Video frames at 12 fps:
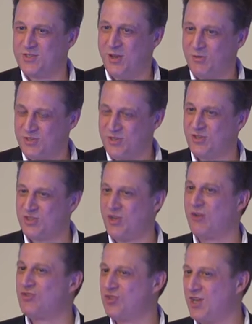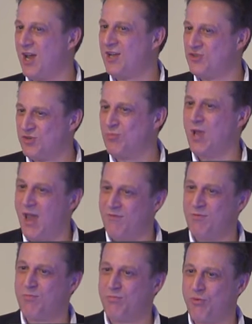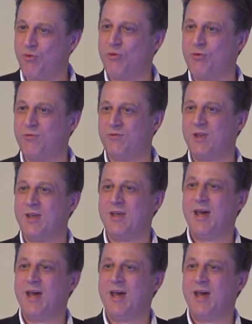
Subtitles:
So it's an association we haven't proved